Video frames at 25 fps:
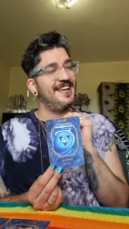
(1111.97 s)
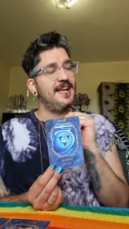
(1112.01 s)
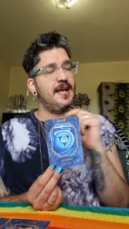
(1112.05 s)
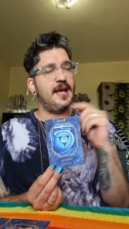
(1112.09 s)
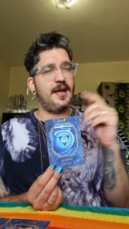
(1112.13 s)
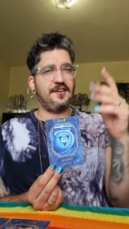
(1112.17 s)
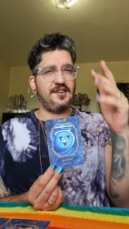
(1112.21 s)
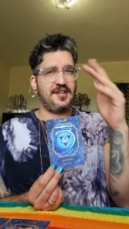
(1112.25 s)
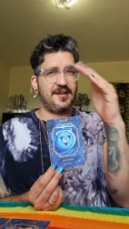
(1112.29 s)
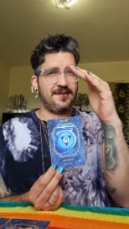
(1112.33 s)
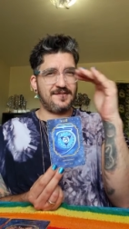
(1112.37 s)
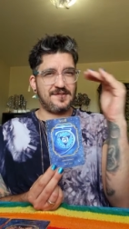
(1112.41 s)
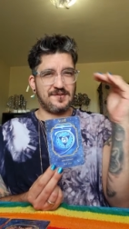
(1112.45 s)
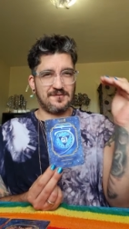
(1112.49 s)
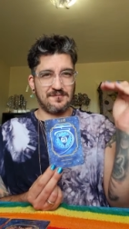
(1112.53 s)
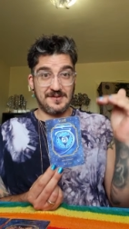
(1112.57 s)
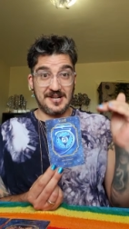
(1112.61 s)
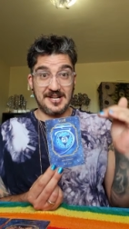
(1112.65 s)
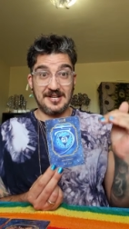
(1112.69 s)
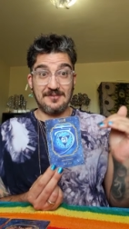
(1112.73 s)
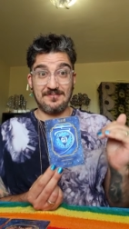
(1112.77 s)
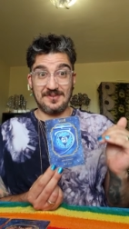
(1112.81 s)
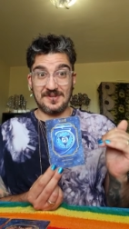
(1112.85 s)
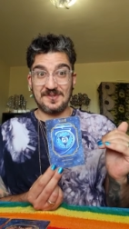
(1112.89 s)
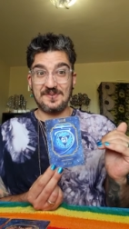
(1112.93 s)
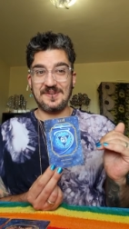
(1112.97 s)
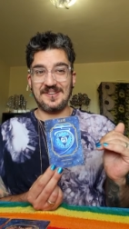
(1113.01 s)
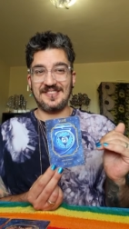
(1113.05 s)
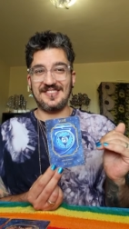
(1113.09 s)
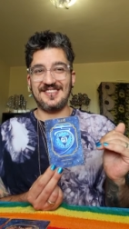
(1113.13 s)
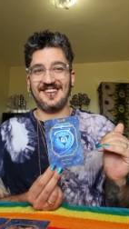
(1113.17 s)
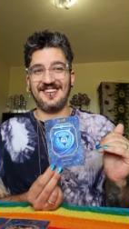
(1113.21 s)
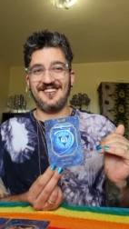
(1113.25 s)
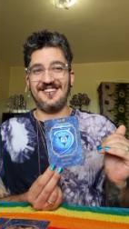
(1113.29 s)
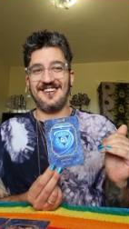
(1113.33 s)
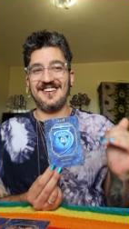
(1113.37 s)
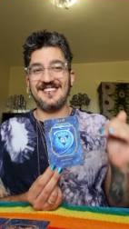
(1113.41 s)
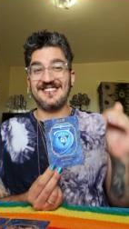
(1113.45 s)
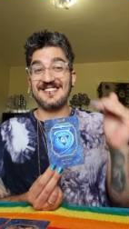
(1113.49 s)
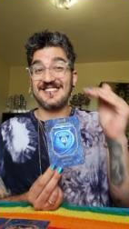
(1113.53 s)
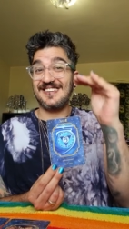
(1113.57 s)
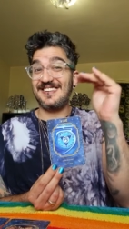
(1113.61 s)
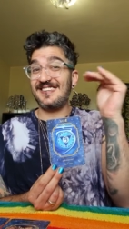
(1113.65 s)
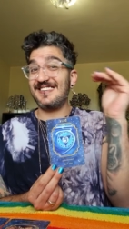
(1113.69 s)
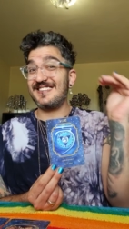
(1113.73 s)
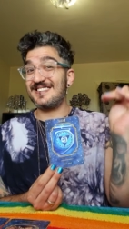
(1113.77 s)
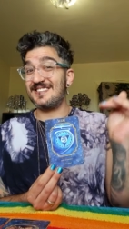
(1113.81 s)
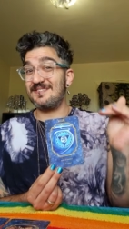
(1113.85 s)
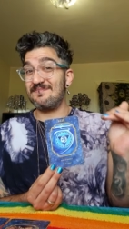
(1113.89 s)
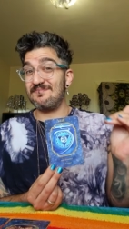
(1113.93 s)
and you have to read between the lines and
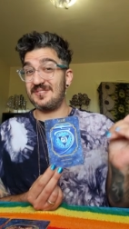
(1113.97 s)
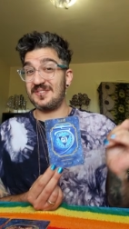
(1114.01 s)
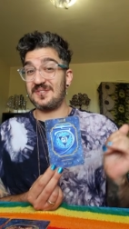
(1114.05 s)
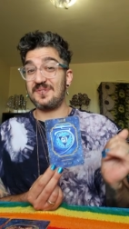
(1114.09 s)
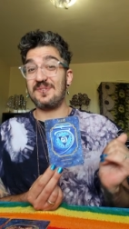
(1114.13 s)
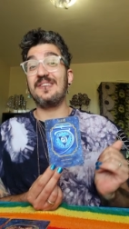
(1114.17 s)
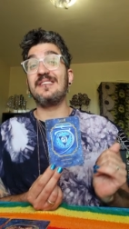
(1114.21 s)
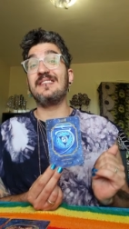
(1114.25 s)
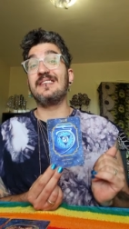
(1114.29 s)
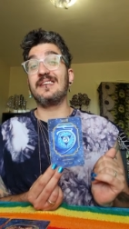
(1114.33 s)
listen between